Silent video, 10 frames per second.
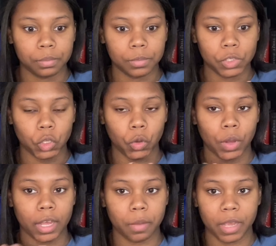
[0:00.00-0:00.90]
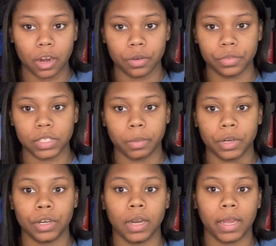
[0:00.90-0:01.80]
So I cut my hair over the
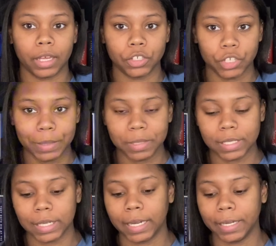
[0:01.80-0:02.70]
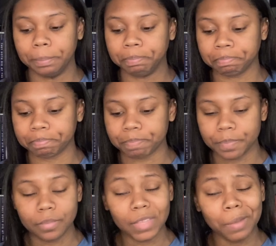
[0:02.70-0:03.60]
summer. I got a trim this time.
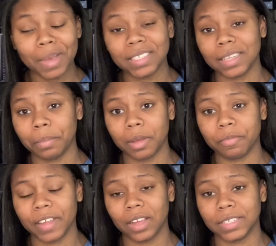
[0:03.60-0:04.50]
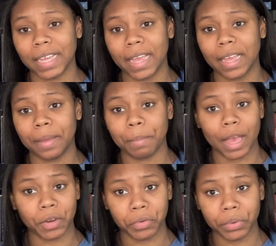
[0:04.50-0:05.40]
My stepmom found a
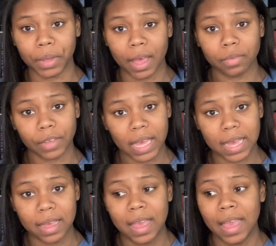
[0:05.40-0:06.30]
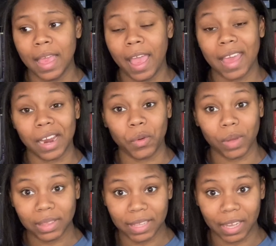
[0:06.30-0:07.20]
macaroon cafe and I
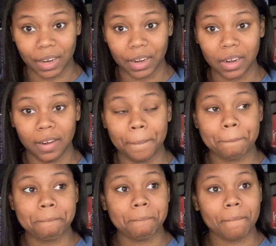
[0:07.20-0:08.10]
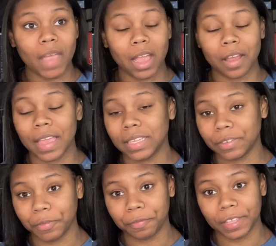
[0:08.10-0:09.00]
went there. I got 8
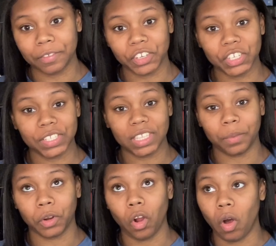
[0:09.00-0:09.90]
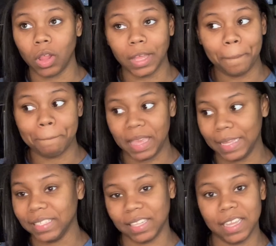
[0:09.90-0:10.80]
different flavors. They were all
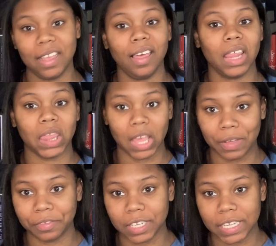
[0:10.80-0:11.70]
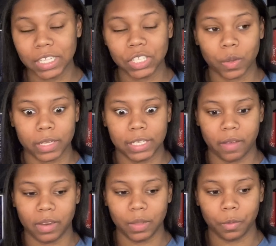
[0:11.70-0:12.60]
amazing. Loved it. So I
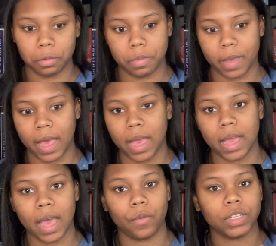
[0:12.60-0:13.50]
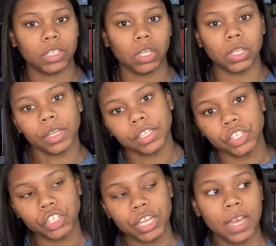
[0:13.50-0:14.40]
definitely will be back. I went to lunch.